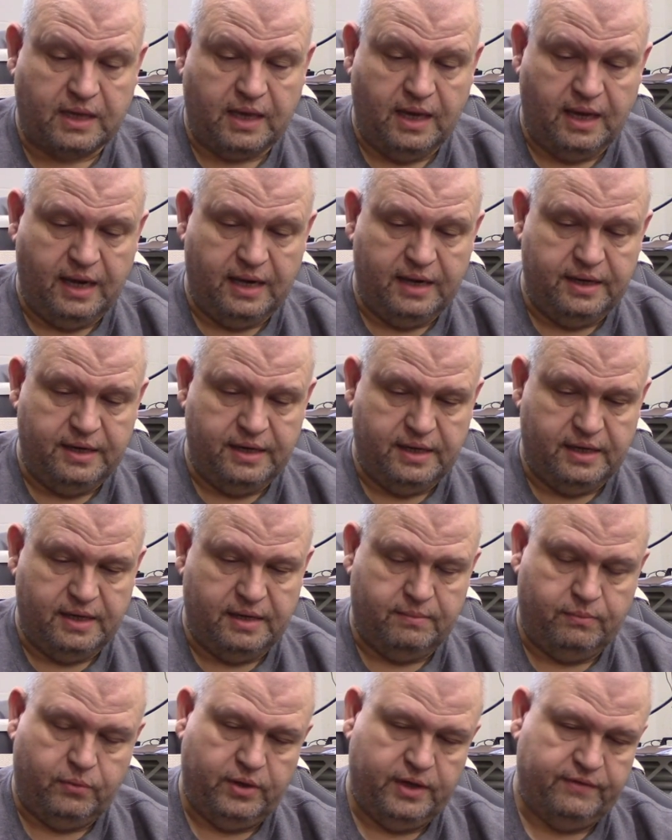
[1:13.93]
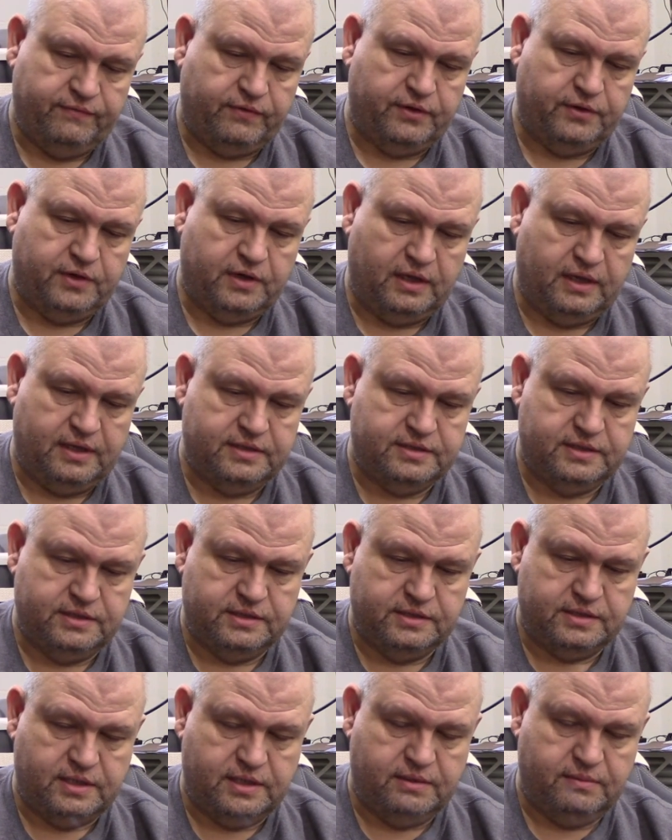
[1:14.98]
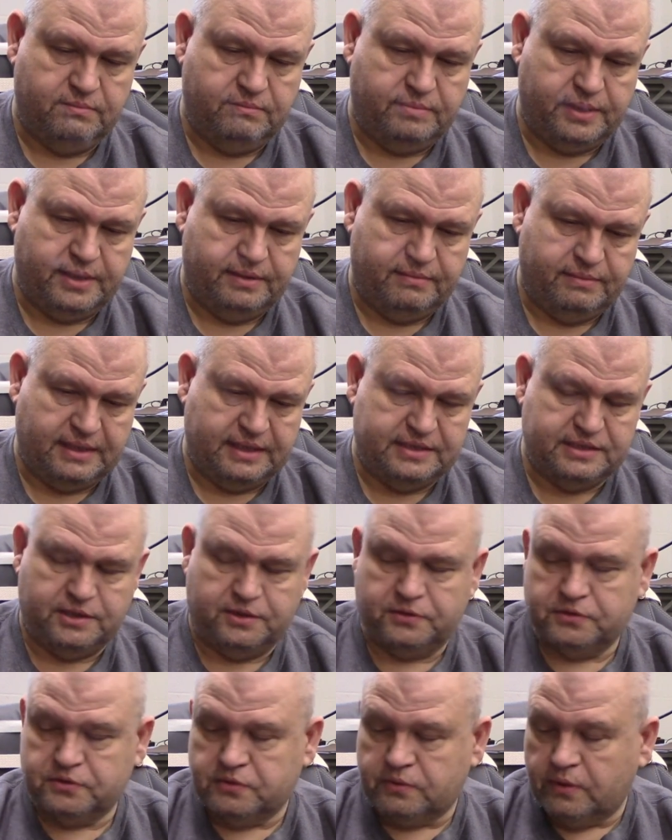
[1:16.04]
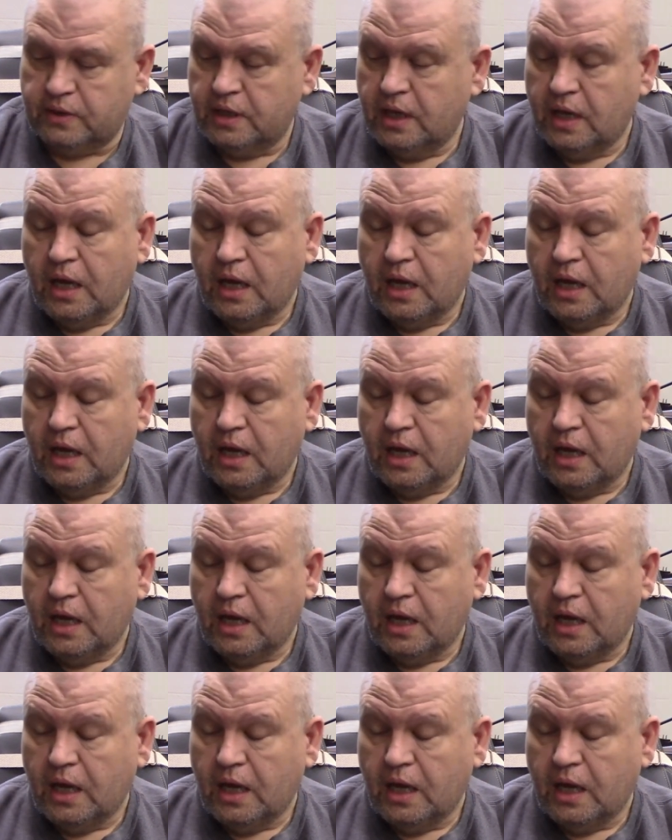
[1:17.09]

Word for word: And uh, boy, I've learned a lot since then, but that's another story.